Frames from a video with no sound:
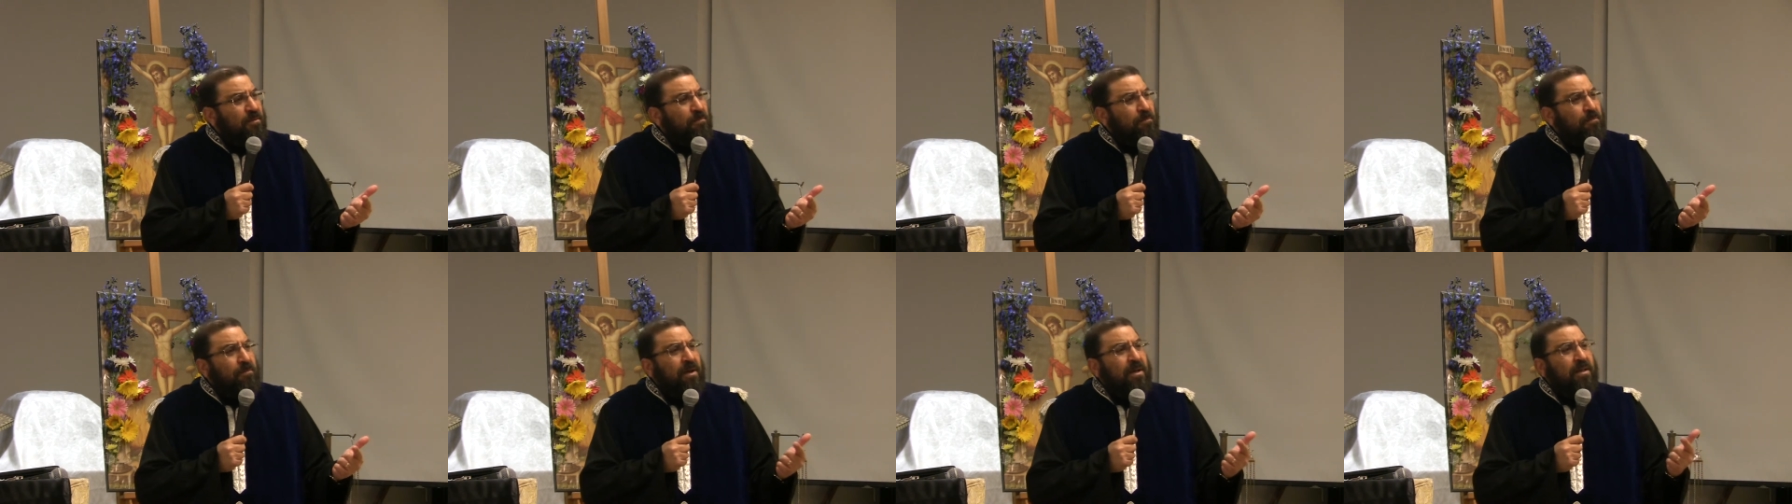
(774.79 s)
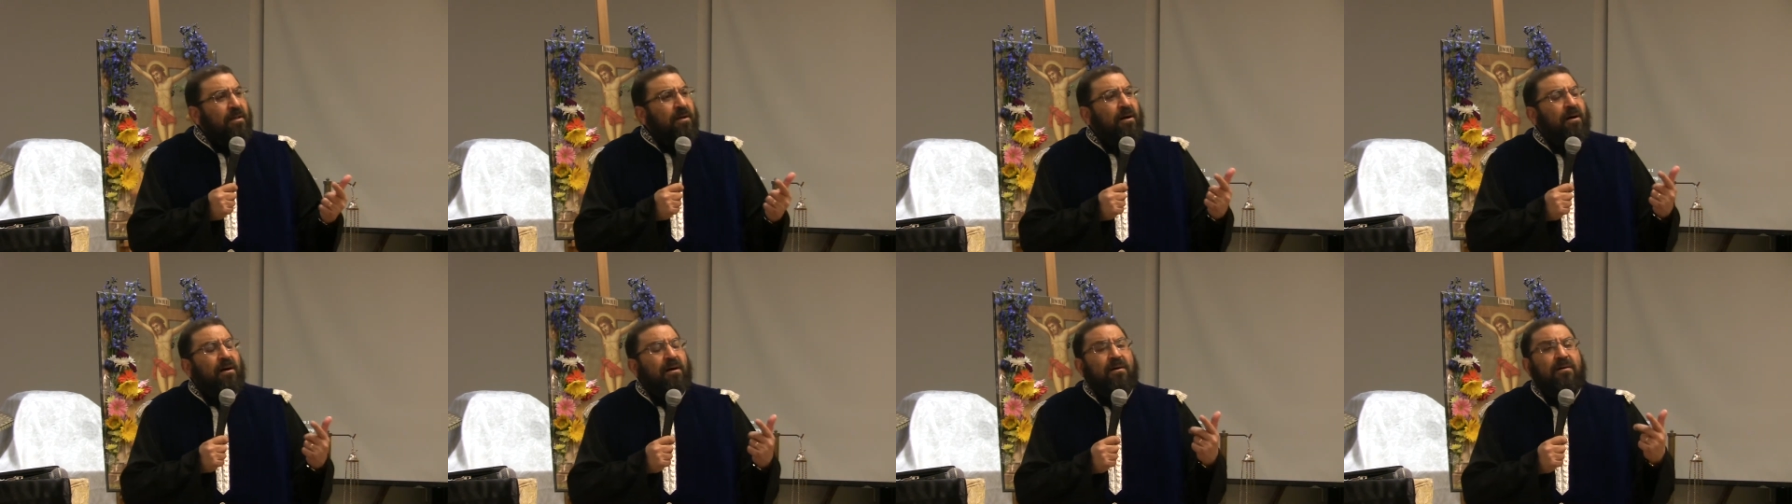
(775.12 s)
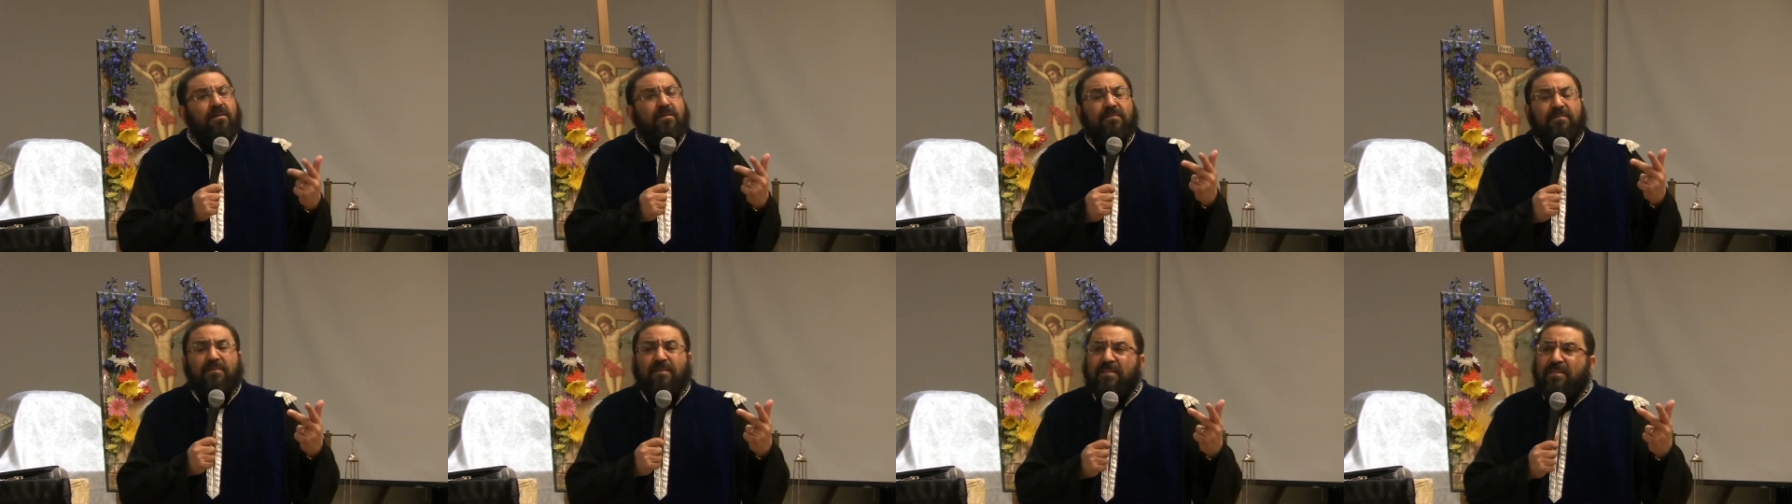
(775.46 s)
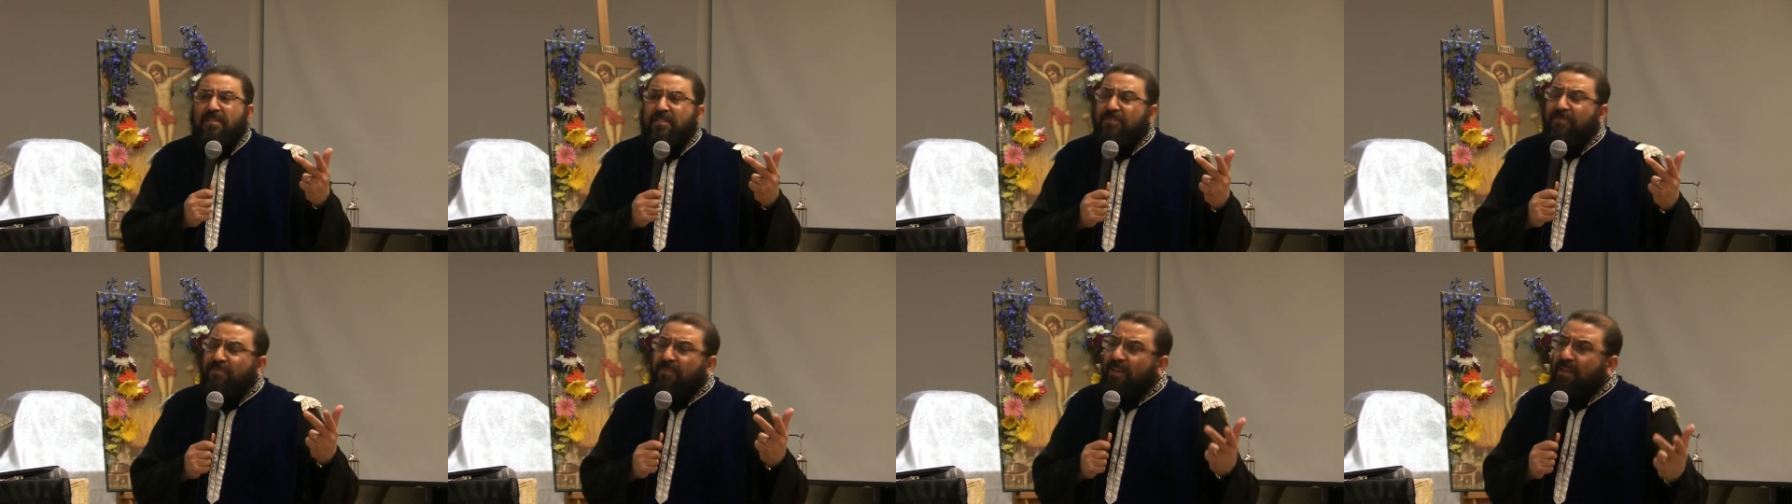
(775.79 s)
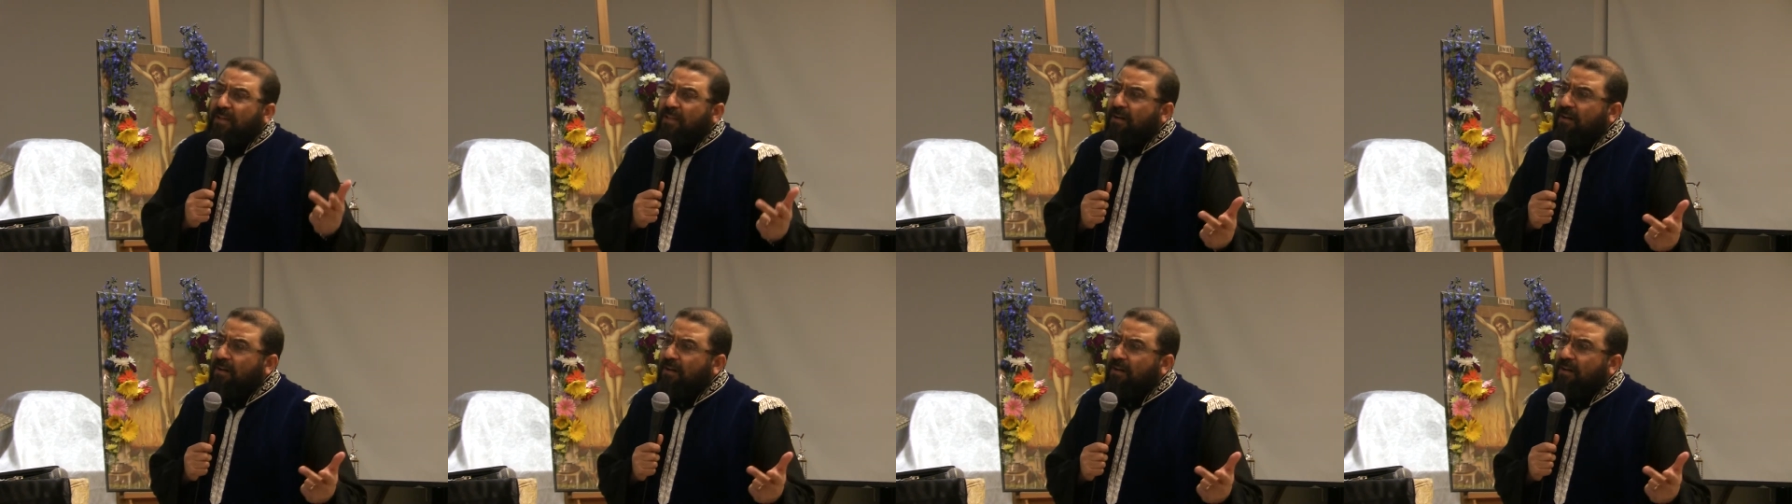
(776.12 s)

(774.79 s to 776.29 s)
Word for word: My heart is very